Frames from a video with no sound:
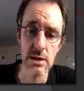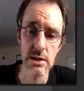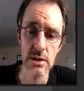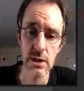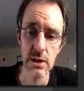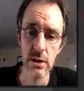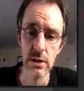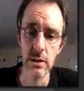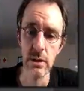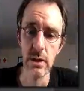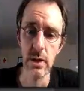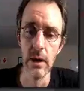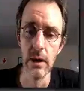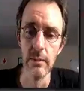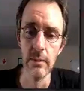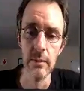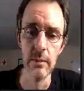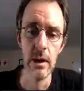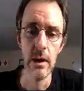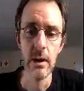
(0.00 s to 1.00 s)
So
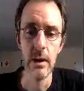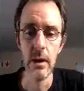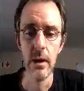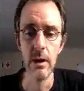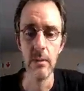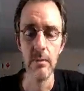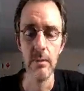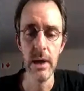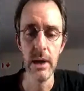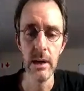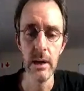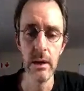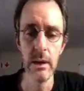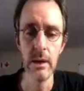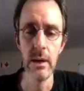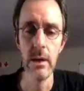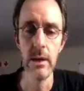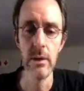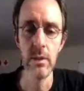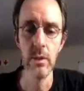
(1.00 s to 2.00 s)
on Mac
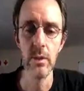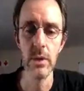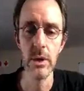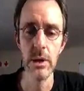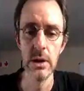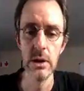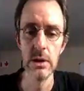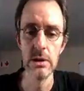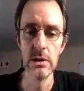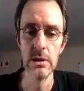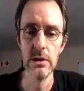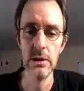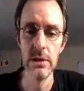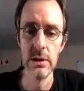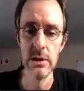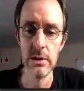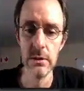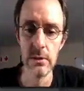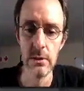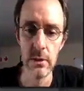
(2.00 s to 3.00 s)
and Windows, you
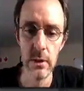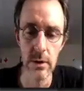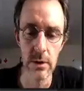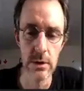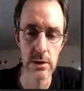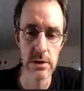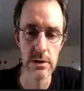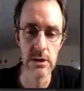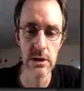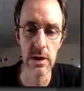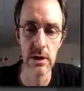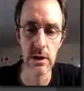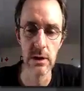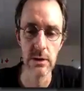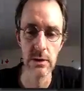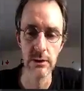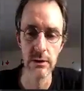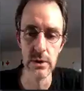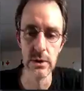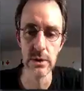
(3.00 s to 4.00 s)
need to just check that
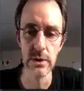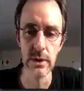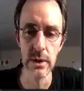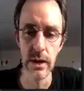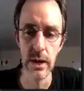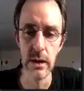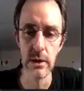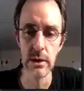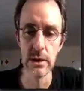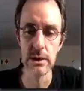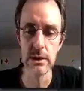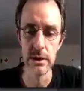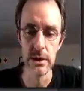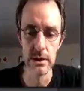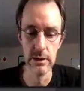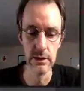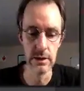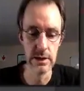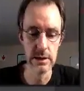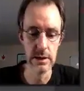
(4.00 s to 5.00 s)
you've always got the current
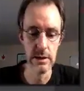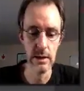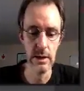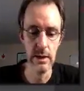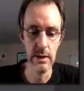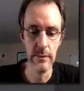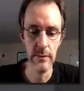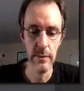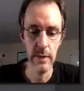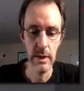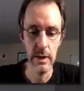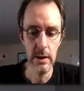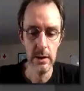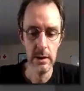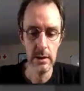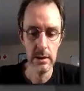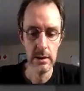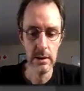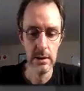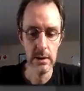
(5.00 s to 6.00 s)
address in there.
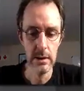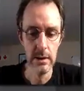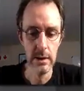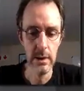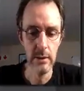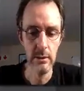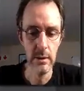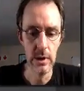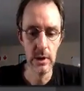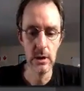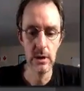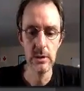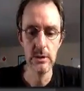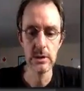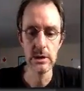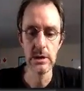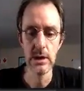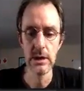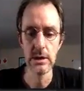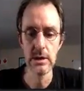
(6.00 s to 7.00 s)
And then we're going to
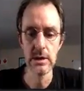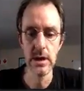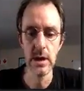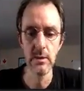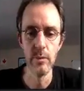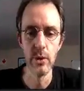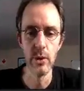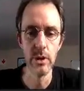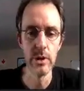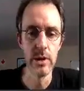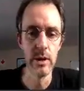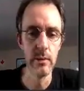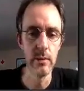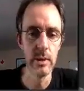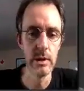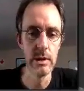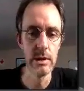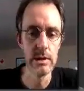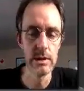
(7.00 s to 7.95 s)
use that same port number.